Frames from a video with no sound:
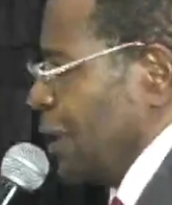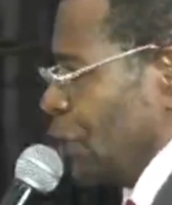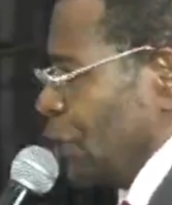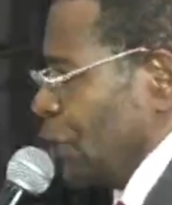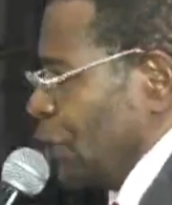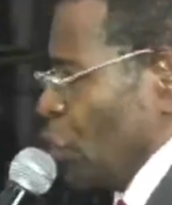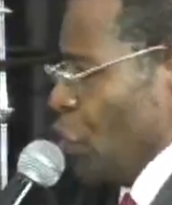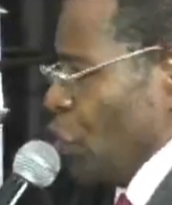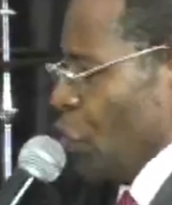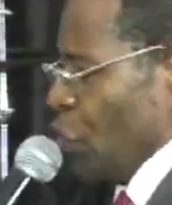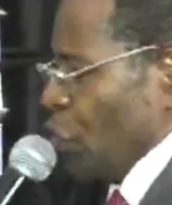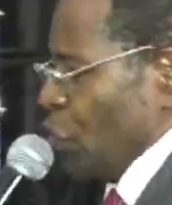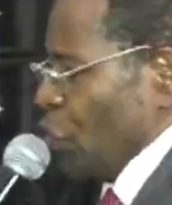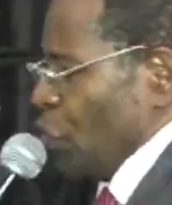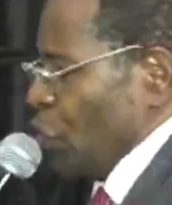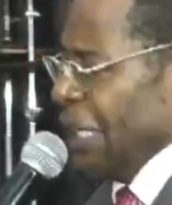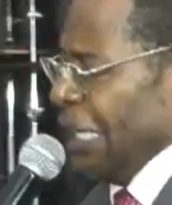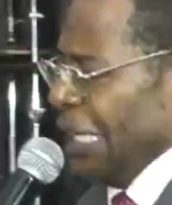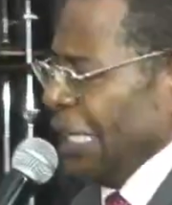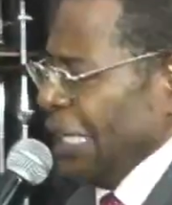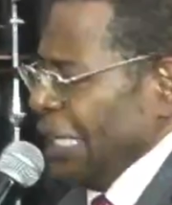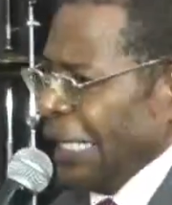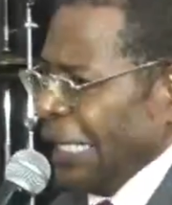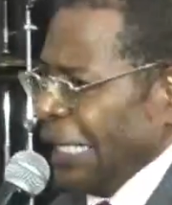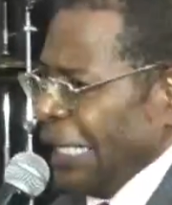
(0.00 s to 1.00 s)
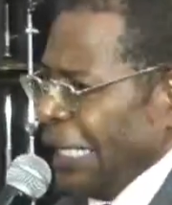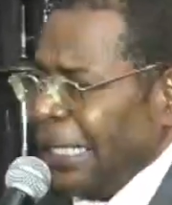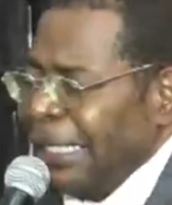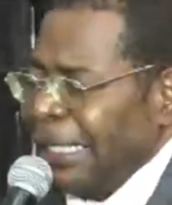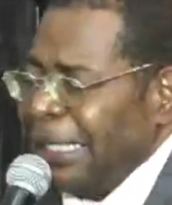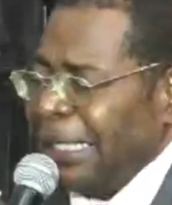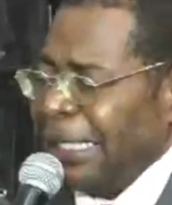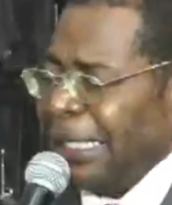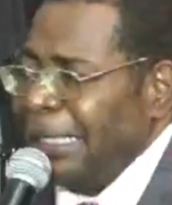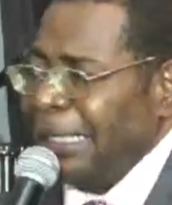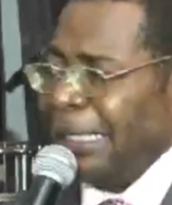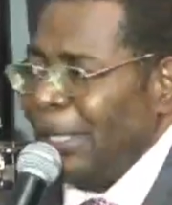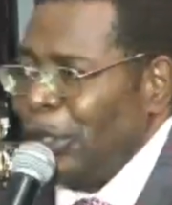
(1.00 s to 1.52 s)
To sing
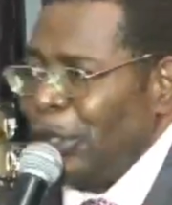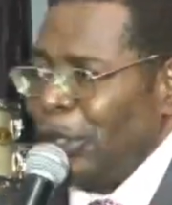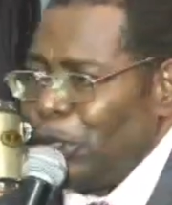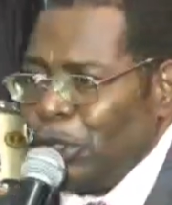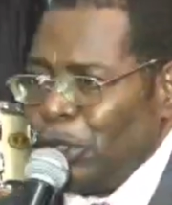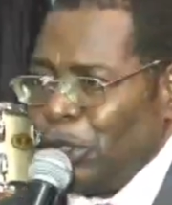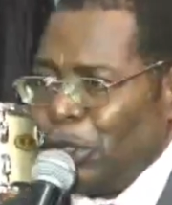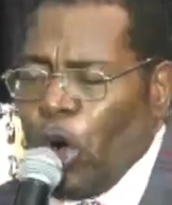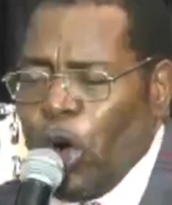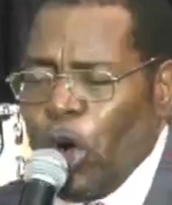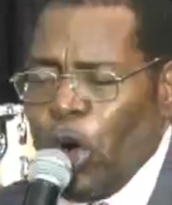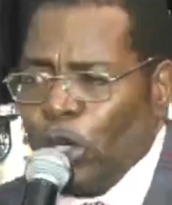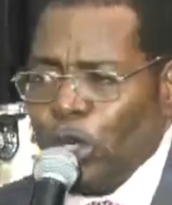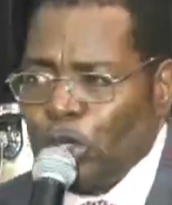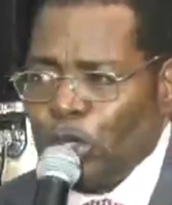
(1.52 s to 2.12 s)
your own